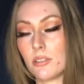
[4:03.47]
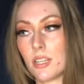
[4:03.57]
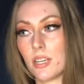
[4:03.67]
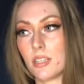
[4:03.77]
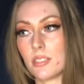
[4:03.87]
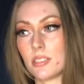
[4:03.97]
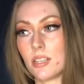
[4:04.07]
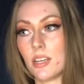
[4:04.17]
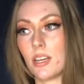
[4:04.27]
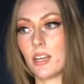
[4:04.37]
things
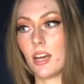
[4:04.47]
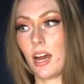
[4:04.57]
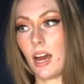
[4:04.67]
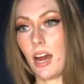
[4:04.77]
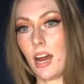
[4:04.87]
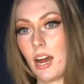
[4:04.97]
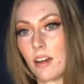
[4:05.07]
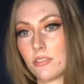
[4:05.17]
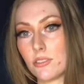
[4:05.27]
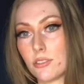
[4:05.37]

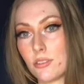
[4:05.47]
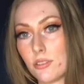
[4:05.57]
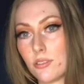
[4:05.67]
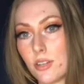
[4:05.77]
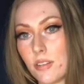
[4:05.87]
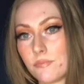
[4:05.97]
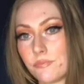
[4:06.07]
after surgery.